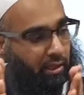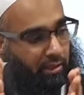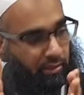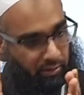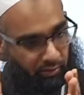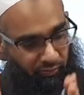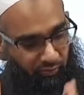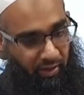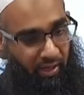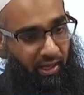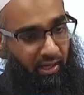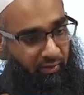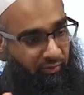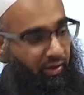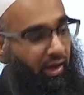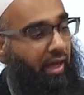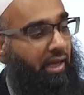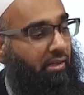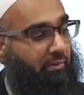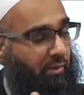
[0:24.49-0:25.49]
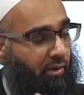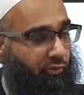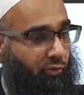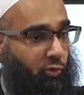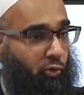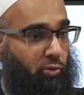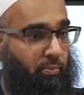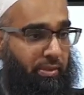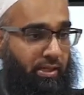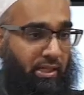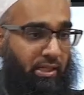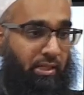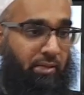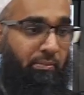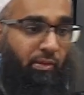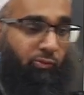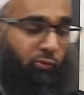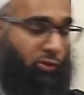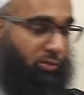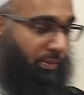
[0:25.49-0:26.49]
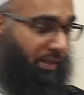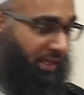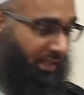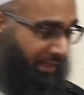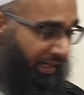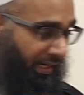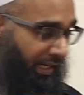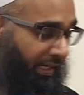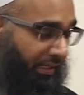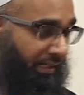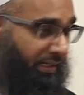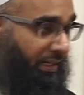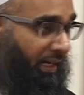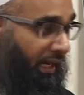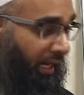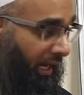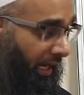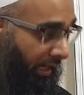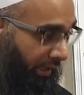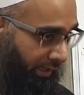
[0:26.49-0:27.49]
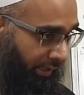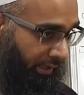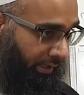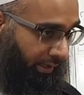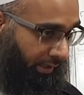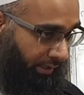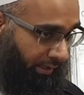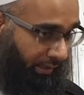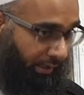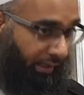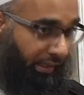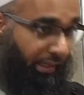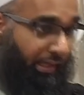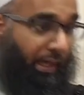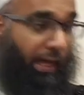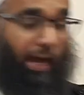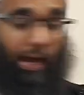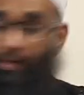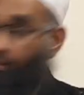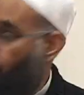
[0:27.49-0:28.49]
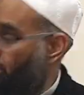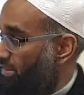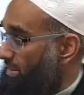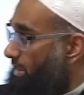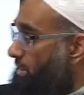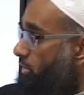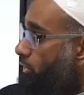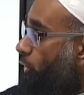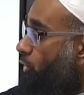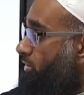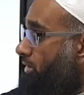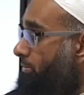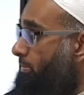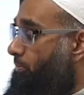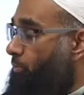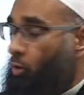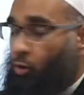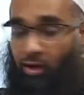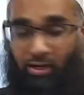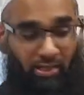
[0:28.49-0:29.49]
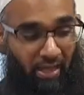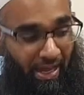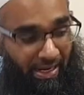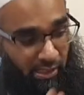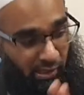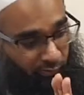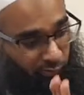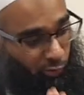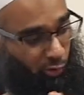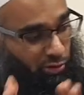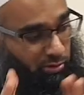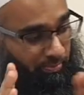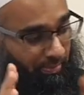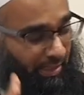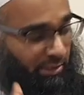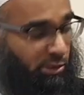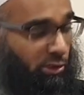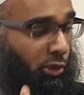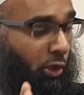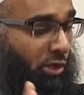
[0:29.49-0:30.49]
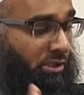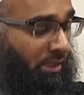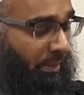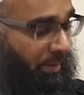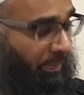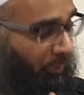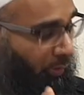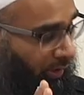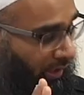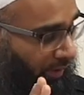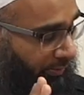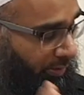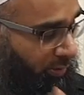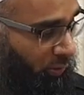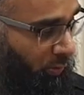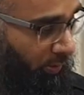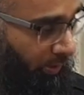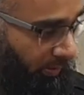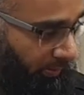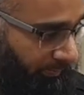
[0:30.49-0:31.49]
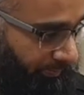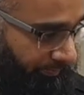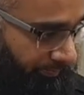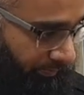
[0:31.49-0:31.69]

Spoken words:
the fa'il, fa'il, maf'ul bihi thanin, hal. And we said that those can be broken, any of those main slots can be broken down into what?